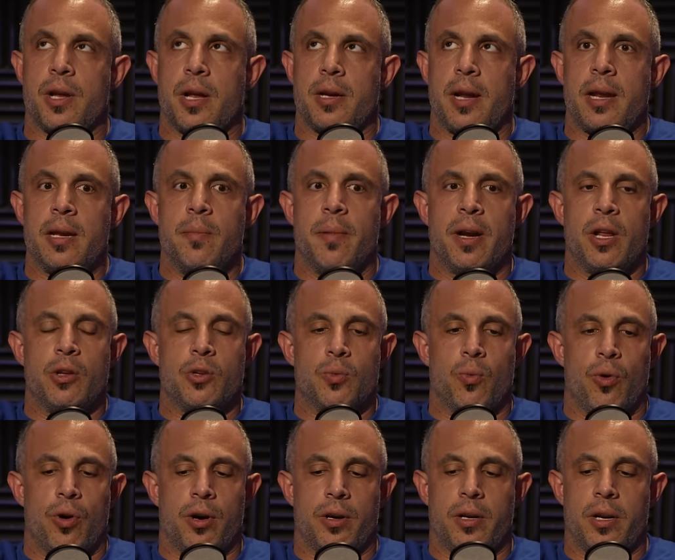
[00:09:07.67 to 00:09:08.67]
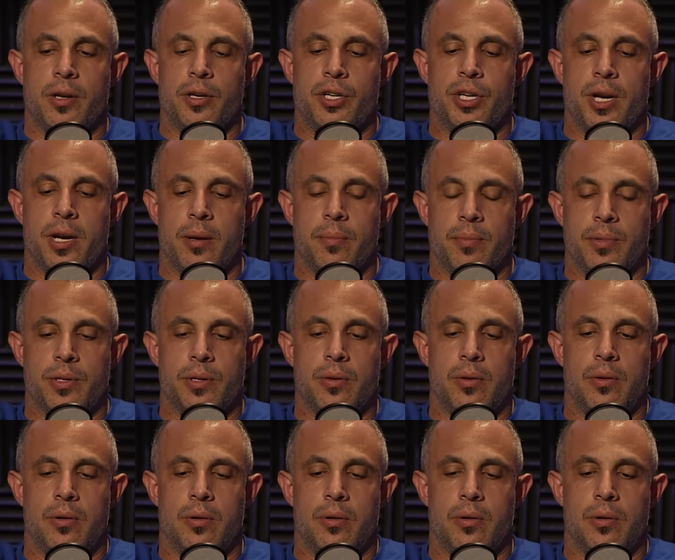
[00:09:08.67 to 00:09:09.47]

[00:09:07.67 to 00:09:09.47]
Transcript: and anybody who's worked in gyms